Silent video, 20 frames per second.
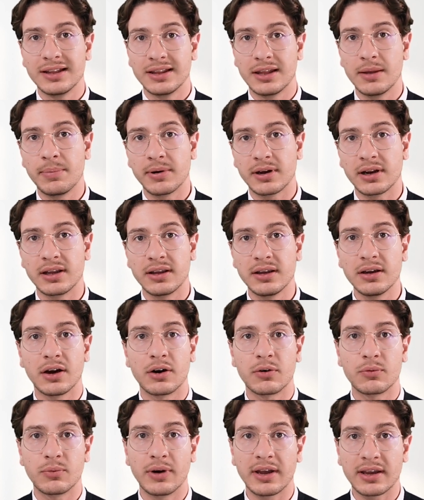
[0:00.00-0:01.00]
typically
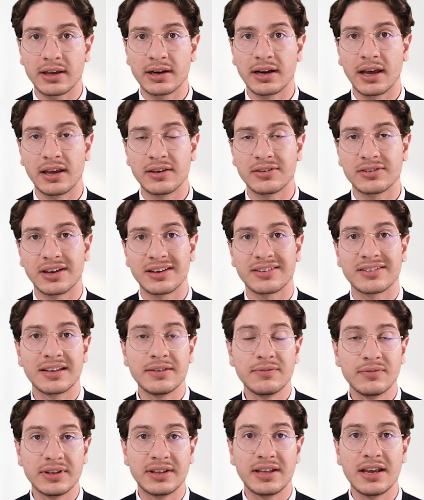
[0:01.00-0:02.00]
are recognized as
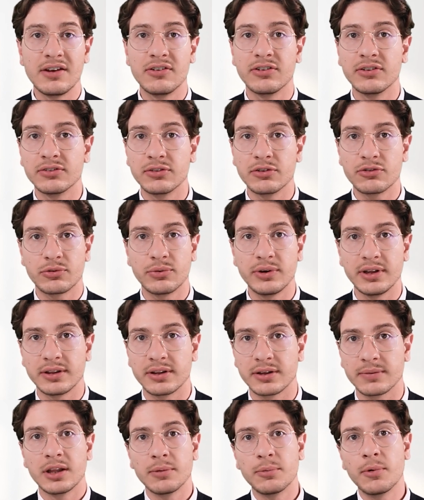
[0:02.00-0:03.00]
invitations to treat.
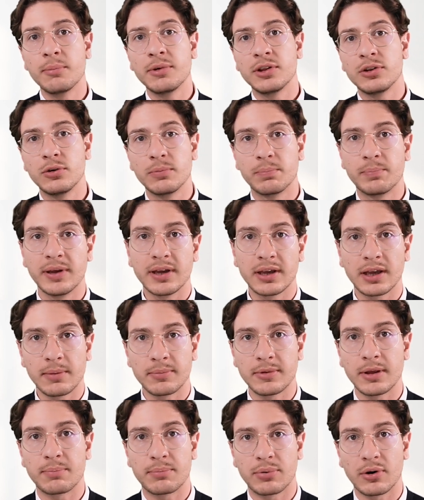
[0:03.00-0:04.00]
The moment you pick up
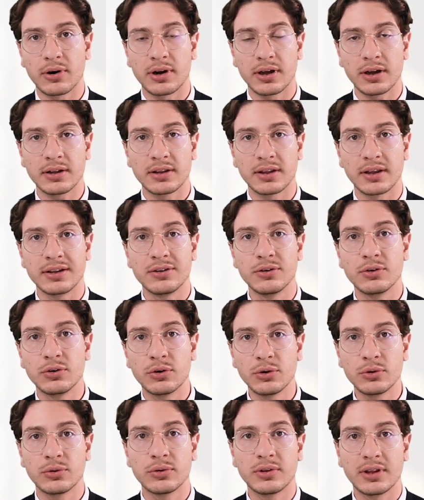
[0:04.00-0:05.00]
that product and you
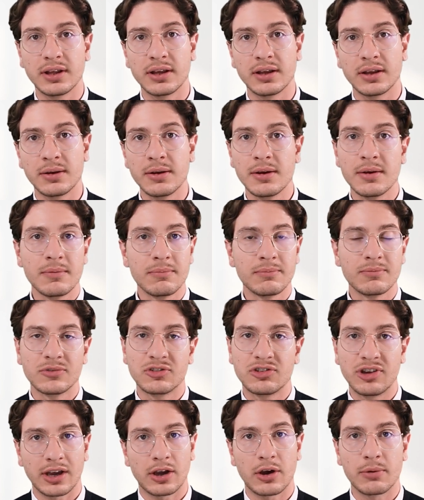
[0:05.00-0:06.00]
go to the
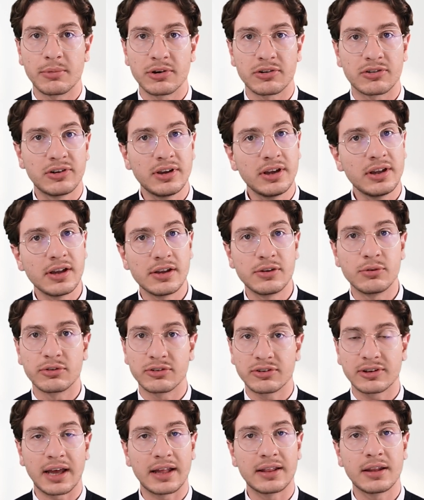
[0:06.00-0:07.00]
checkout machine and you
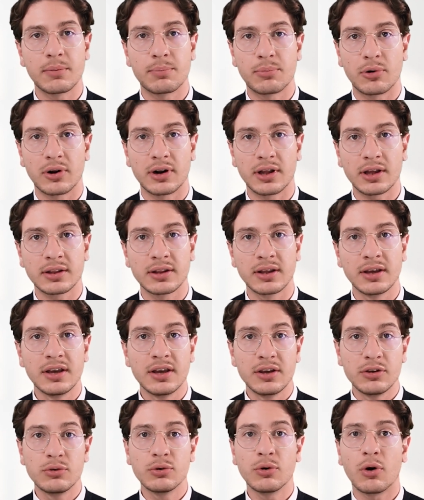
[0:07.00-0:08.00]
scan that product,
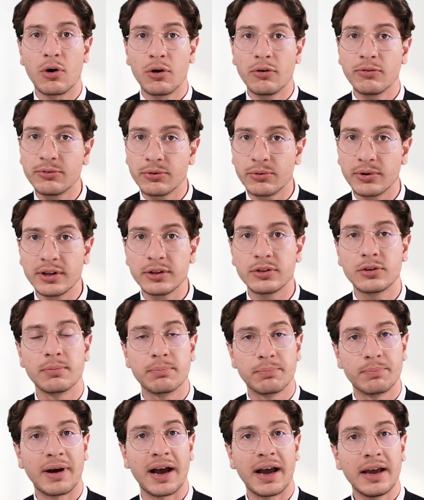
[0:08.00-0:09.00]
you're offering to
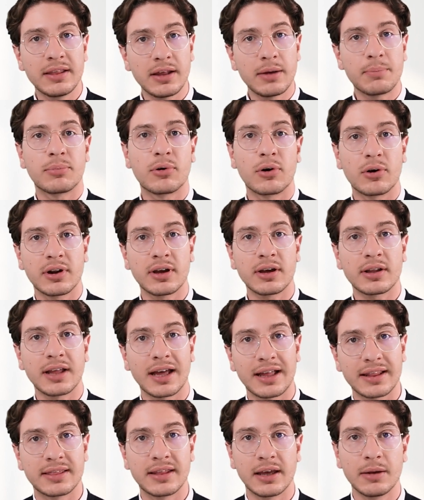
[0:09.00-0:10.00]
buy that product
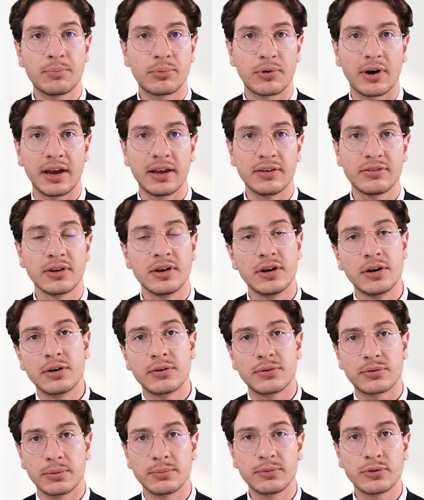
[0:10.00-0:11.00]
at that price
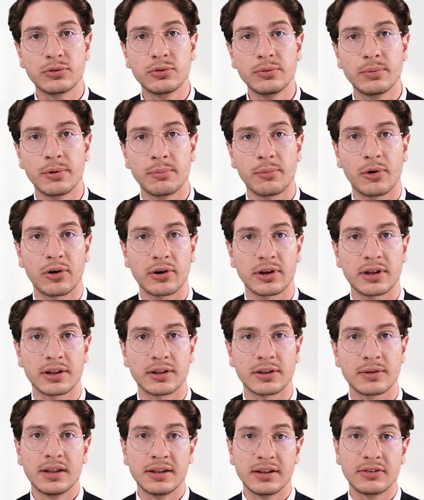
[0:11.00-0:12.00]
from the
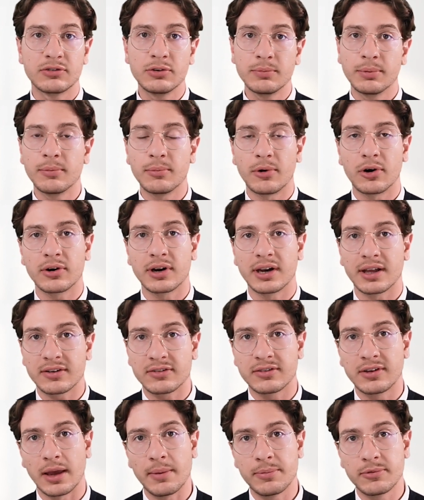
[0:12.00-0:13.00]
supermarket. And the supermarket
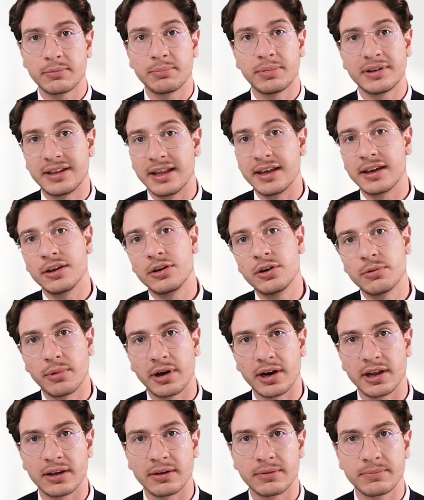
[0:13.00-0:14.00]
accepts by taking your
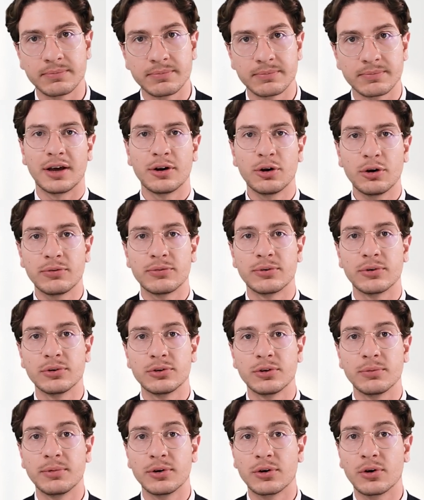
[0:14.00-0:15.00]
money. An offer
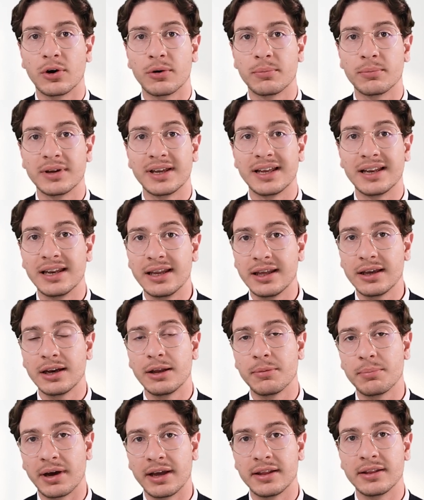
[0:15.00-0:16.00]
to become a
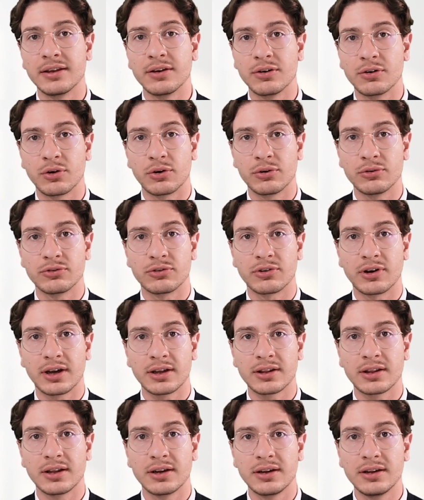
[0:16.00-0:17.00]
legally binding
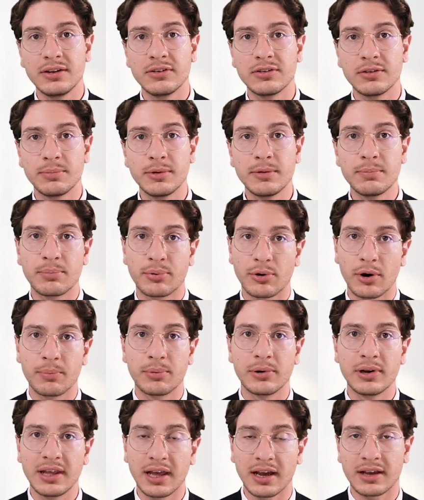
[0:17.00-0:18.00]
contract needs to be properly